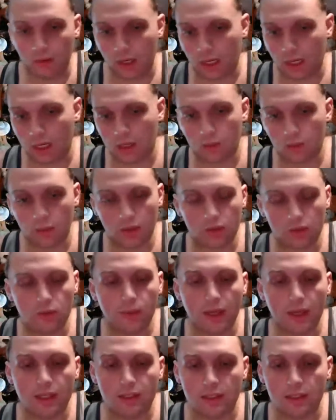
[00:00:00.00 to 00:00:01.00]
anyone who
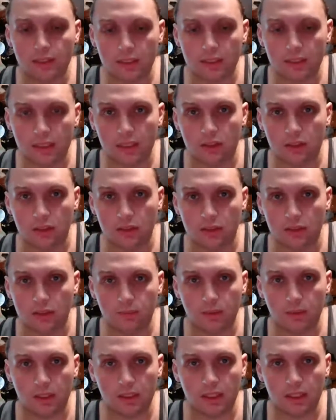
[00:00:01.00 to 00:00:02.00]
makes these decisions,
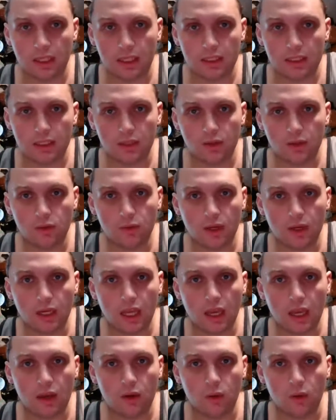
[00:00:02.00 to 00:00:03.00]
because I can tell you right
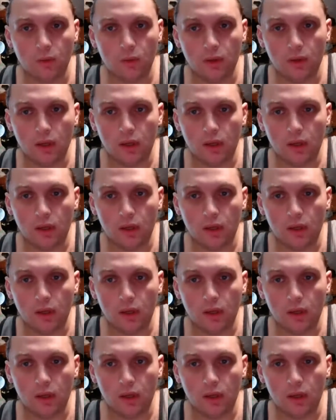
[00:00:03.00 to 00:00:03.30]
now,